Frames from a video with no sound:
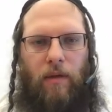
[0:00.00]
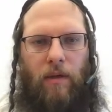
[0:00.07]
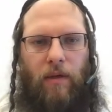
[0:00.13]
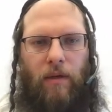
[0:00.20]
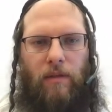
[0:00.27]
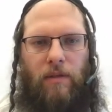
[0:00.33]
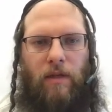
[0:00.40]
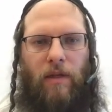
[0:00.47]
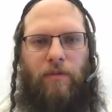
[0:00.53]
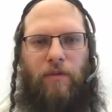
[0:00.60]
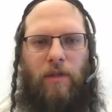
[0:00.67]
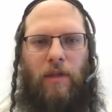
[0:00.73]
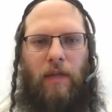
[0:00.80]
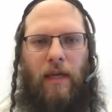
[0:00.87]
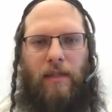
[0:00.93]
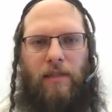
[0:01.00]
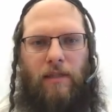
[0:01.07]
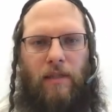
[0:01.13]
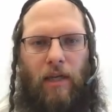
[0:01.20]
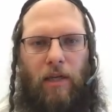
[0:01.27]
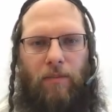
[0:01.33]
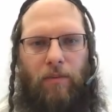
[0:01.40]
It's given as a
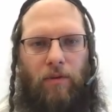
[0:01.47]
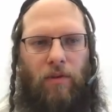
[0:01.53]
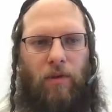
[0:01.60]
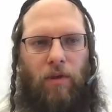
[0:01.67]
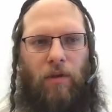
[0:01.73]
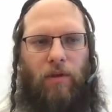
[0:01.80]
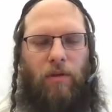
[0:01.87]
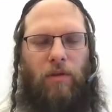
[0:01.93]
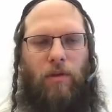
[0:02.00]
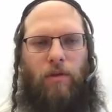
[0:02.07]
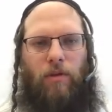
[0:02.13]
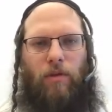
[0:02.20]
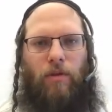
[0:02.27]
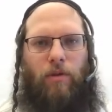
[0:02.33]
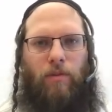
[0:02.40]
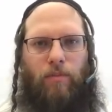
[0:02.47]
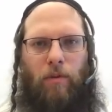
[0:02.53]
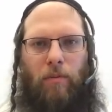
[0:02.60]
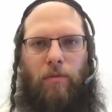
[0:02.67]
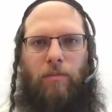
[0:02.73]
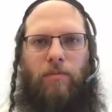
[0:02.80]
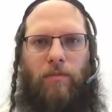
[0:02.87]
table on the
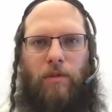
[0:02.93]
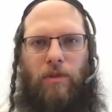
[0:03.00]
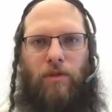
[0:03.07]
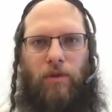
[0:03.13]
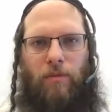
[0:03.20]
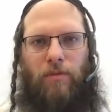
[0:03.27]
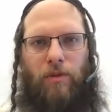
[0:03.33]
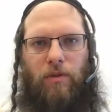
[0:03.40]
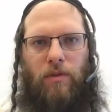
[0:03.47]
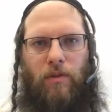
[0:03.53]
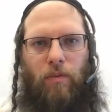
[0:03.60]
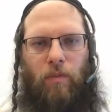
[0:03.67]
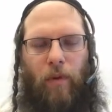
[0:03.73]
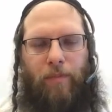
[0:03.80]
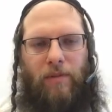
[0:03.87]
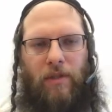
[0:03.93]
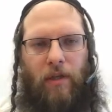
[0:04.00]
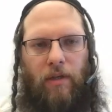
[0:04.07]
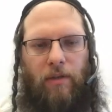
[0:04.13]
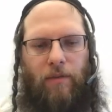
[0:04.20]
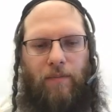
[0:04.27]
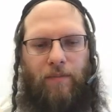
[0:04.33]
problem description
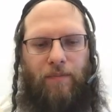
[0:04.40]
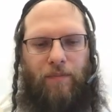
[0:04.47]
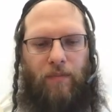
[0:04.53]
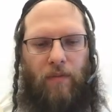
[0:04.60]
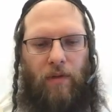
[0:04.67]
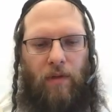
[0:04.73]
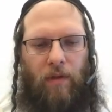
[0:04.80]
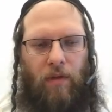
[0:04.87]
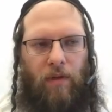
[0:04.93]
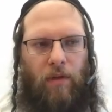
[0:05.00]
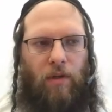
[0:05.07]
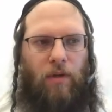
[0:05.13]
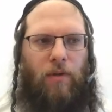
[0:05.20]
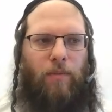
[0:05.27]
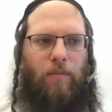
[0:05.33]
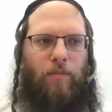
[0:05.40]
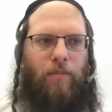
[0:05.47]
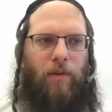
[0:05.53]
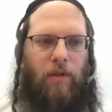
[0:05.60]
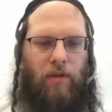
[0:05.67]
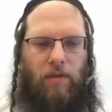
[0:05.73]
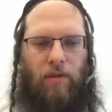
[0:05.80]
website,
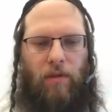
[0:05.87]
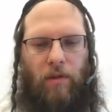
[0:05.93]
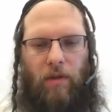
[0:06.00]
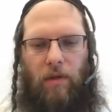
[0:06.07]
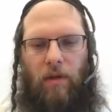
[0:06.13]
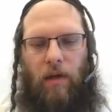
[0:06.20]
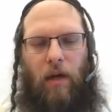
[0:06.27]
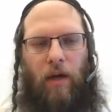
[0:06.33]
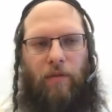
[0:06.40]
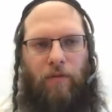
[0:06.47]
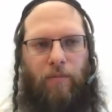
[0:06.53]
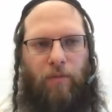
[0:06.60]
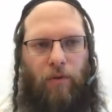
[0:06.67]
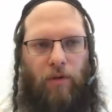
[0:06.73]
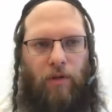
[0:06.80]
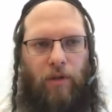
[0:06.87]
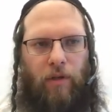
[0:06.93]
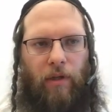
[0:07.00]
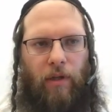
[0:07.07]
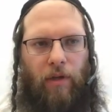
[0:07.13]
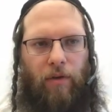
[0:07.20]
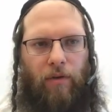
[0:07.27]
but I've imported
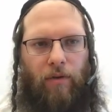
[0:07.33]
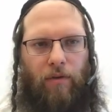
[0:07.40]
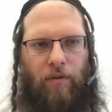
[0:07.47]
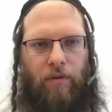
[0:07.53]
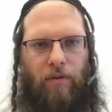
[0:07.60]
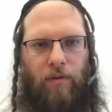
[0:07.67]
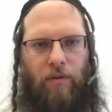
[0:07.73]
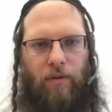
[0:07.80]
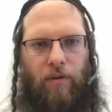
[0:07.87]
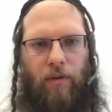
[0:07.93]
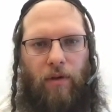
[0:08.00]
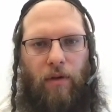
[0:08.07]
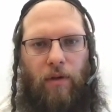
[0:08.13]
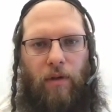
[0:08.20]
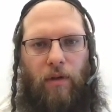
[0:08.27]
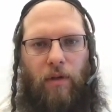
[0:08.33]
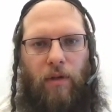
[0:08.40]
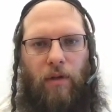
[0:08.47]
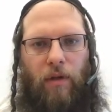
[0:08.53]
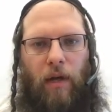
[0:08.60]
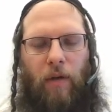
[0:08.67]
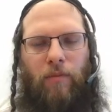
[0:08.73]
it here.
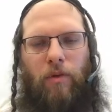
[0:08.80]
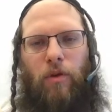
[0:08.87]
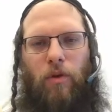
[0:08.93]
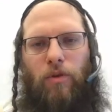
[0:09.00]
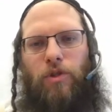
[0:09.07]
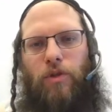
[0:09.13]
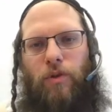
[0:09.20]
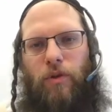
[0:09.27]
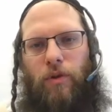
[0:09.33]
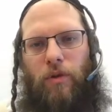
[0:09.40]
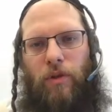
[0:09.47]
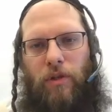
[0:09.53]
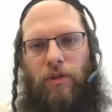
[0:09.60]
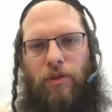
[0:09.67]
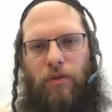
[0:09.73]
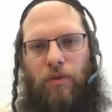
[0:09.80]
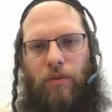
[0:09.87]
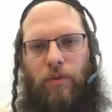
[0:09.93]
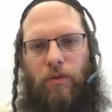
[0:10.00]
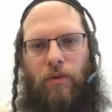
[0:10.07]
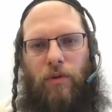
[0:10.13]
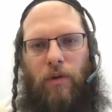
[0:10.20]
I'm not going to go
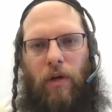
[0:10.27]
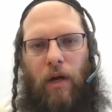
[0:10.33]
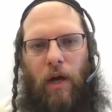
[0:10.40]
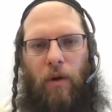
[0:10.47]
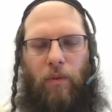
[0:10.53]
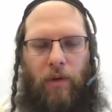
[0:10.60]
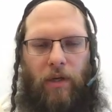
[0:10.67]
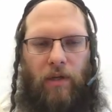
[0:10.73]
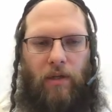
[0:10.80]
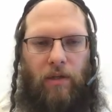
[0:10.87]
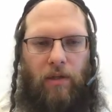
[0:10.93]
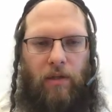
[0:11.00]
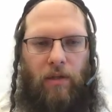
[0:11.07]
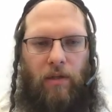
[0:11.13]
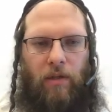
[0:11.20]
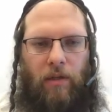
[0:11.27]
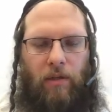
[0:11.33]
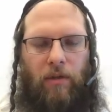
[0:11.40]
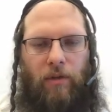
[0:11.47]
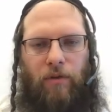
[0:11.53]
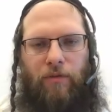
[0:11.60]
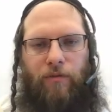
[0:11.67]
into how we get it
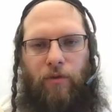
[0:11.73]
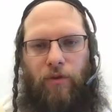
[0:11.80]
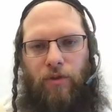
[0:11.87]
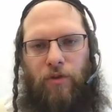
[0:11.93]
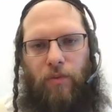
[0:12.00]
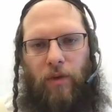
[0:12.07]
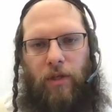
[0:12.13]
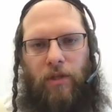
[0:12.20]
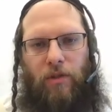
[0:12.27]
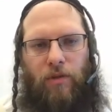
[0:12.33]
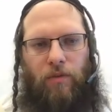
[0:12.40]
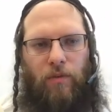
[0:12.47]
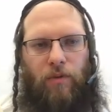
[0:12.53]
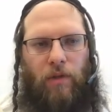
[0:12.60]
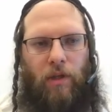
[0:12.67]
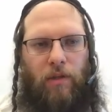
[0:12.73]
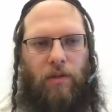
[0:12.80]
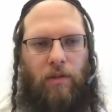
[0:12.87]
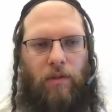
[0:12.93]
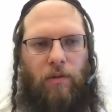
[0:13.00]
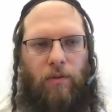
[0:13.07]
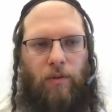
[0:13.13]
in. There are various ways to do that.
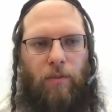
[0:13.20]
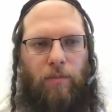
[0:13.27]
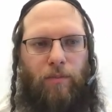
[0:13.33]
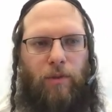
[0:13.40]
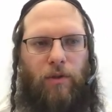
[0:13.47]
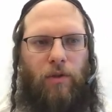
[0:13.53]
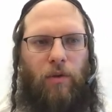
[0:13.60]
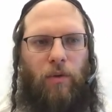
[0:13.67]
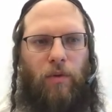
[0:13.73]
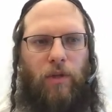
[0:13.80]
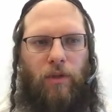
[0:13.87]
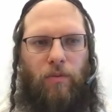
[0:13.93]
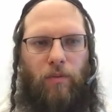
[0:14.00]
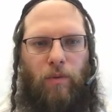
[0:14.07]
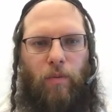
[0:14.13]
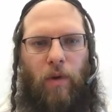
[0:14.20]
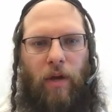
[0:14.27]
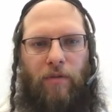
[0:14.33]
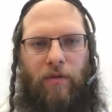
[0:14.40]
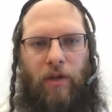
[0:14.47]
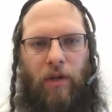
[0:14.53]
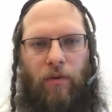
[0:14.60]
But know that what we
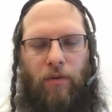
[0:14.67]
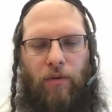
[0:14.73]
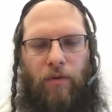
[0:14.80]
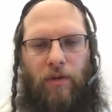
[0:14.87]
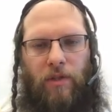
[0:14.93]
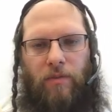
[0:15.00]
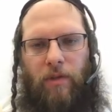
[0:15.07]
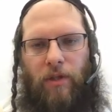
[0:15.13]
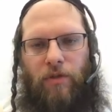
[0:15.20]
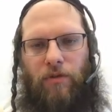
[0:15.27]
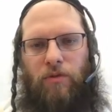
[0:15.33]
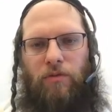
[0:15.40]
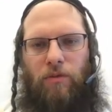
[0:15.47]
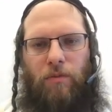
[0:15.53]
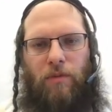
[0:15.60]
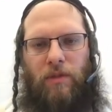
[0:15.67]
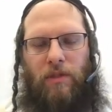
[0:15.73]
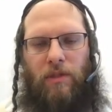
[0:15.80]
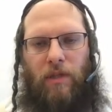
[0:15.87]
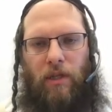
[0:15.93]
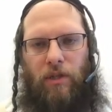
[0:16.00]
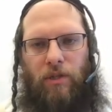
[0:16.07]
have here is a matrix
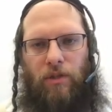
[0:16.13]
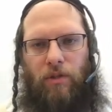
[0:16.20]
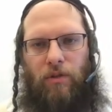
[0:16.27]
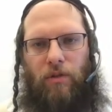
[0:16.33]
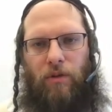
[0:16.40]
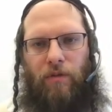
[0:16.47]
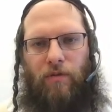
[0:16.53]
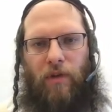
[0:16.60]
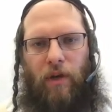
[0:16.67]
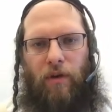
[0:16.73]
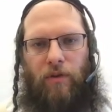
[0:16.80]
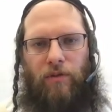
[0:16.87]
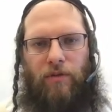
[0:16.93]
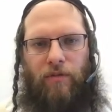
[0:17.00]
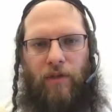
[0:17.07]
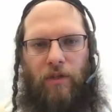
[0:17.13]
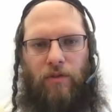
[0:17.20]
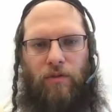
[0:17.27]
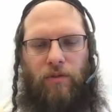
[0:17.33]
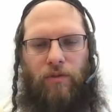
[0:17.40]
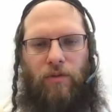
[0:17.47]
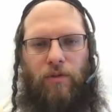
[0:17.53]
representation of character
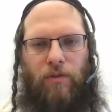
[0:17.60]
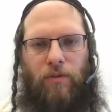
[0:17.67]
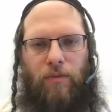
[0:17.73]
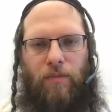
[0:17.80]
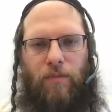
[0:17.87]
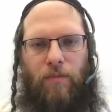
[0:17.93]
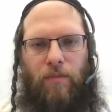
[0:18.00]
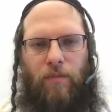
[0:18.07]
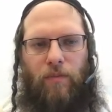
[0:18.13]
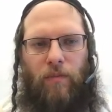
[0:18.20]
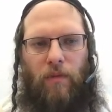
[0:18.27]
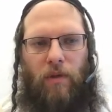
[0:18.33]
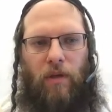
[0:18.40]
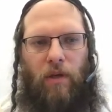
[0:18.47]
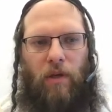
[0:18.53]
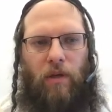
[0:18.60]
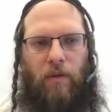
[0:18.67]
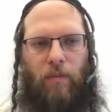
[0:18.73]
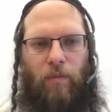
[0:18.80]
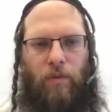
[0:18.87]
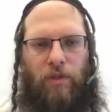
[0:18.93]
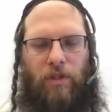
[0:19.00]
vectors,
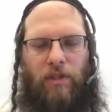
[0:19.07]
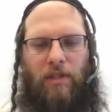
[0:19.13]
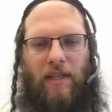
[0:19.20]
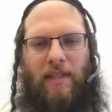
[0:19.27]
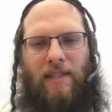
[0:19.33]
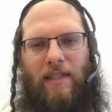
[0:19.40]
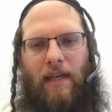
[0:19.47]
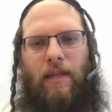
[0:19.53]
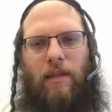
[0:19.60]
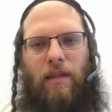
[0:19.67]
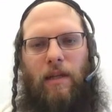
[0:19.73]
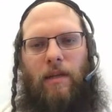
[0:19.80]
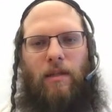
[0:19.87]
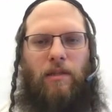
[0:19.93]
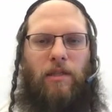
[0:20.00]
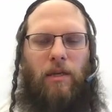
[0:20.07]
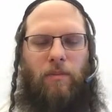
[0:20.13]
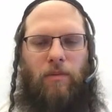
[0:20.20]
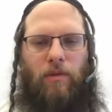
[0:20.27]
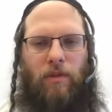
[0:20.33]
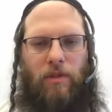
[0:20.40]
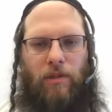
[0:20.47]
which is exactly like the
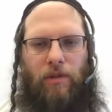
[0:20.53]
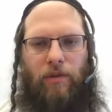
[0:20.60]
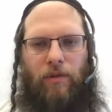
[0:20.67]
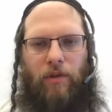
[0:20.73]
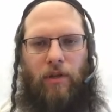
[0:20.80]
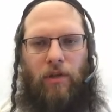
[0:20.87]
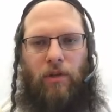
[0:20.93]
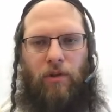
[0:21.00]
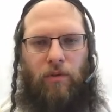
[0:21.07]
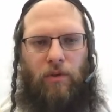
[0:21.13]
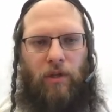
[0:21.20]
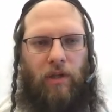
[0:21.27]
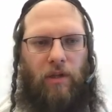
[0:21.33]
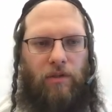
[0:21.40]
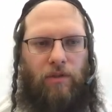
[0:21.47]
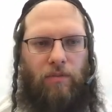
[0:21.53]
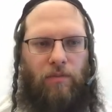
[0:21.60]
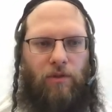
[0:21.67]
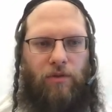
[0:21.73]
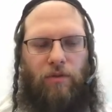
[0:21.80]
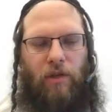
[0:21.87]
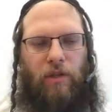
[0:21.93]
table is there, including some
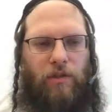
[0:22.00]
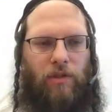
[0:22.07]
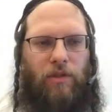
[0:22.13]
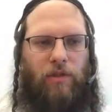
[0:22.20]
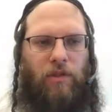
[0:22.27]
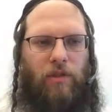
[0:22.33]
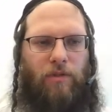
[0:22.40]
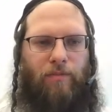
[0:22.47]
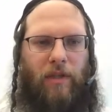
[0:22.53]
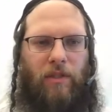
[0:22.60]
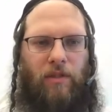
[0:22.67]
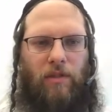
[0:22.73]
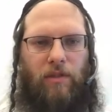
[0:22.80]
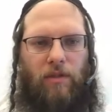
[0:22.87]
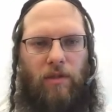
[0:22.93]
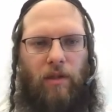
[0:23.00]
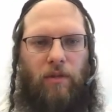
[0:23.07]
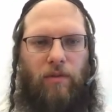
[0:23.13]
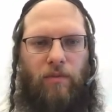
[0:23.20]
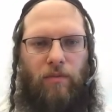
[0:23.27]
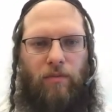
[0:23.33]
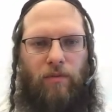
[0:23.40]
strange spaces that
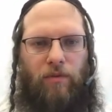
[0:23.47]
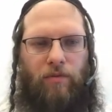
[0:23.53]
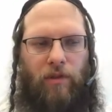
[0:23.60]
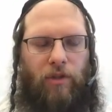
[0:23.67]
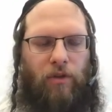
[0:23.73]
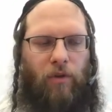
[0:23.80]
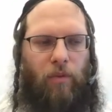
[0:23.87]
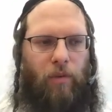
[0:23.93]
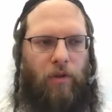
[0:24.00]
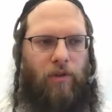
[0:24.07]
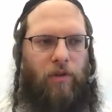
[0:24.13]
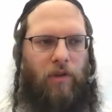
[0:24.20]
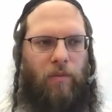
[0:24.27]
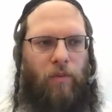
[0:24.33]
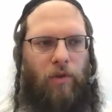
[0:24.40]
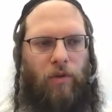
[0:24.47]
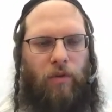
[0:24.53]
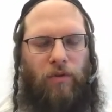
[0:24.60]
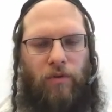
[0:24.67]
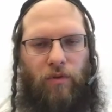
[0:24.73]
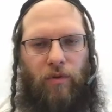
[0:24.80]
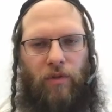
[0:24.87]
we really don't want. And we're
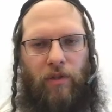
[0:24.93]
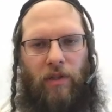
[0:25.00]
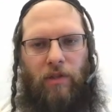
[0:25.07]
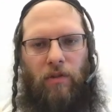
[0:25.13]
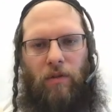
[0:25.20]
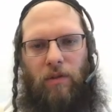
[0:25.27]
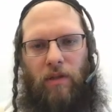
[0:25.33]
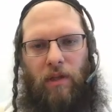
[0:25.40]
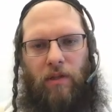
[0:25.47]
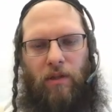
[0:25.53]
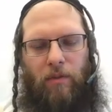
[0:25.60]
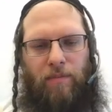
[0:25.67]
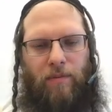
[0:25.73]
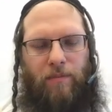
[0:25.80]
going to clean all that up.